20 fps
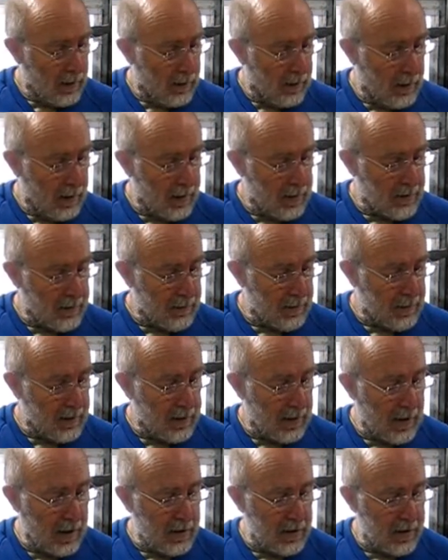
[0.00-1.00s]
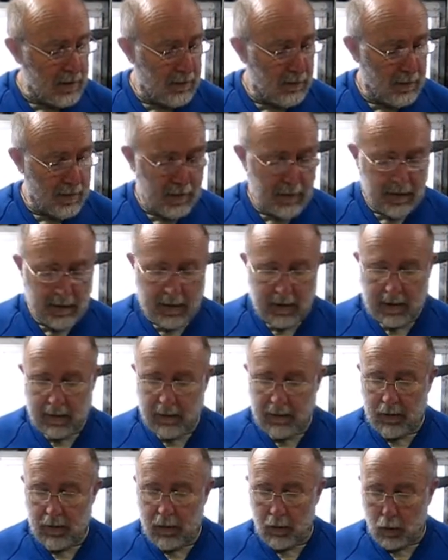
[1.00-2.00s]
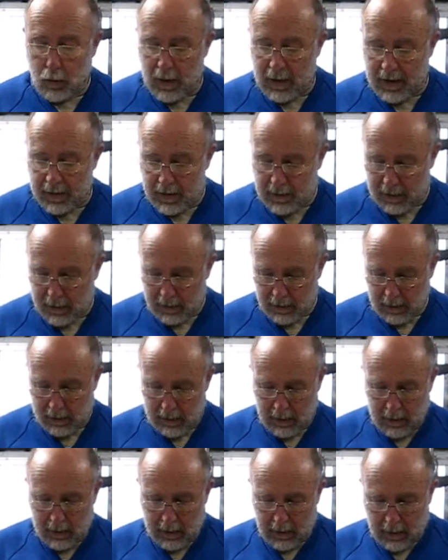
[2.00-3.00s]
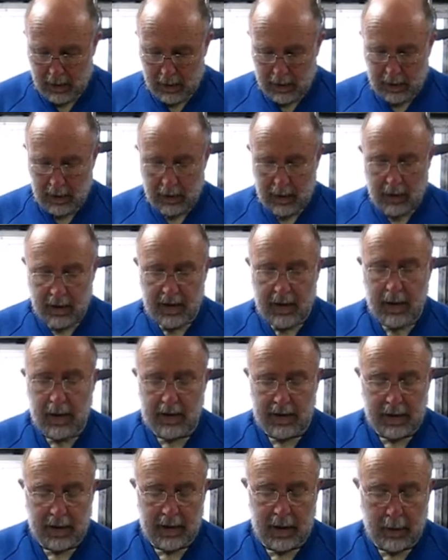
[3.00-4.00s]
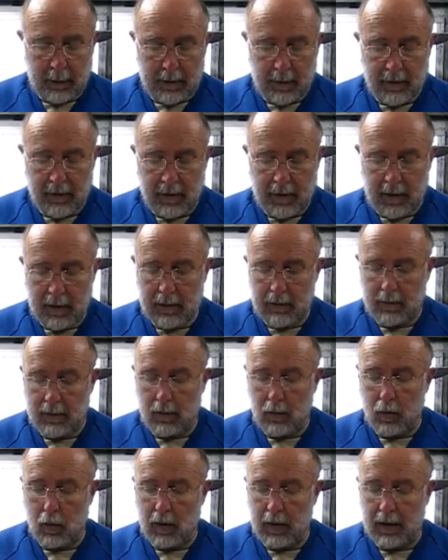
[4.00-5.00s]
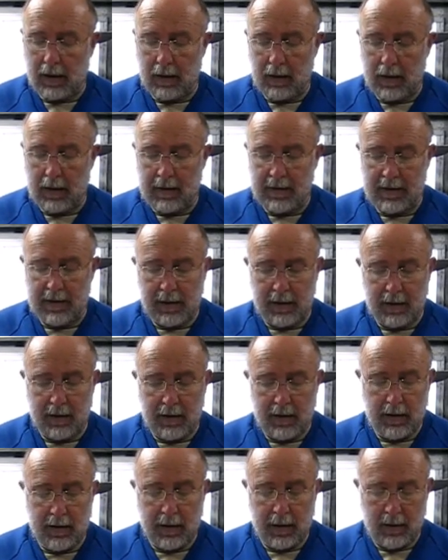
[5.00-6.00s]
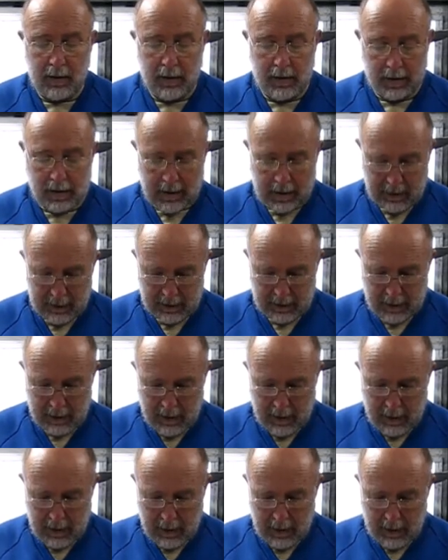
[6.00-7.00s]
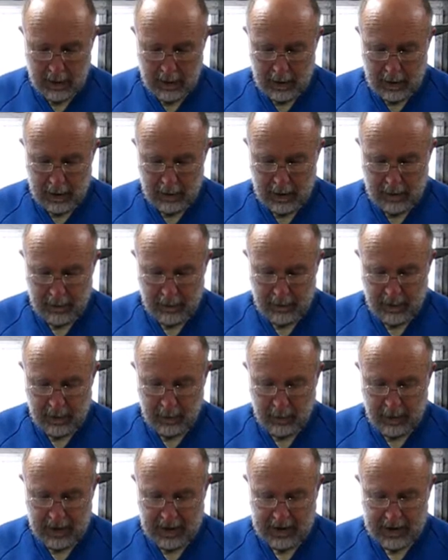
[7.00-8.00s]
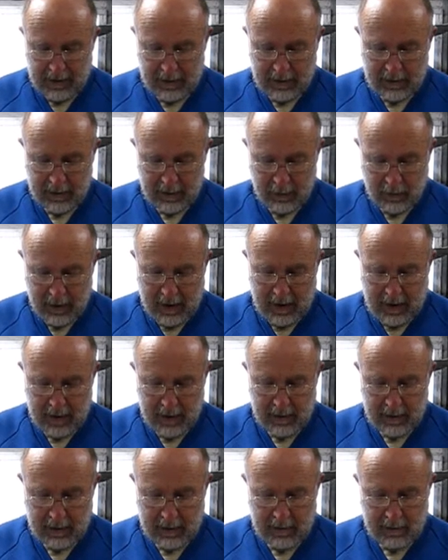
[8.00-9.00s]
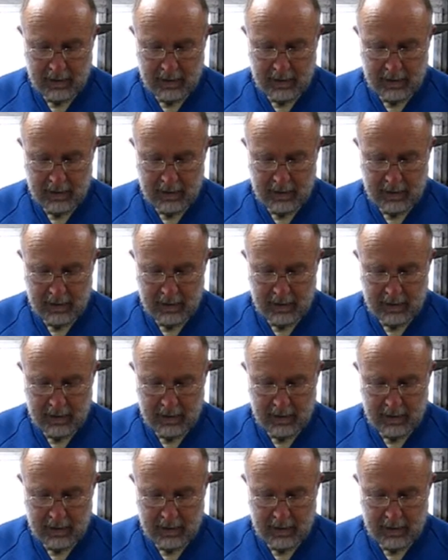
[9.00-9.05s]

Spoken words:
the instrumentation was very weathered, and here's a couple of the warning lights, the ignition and oil lights. The plastic surrounds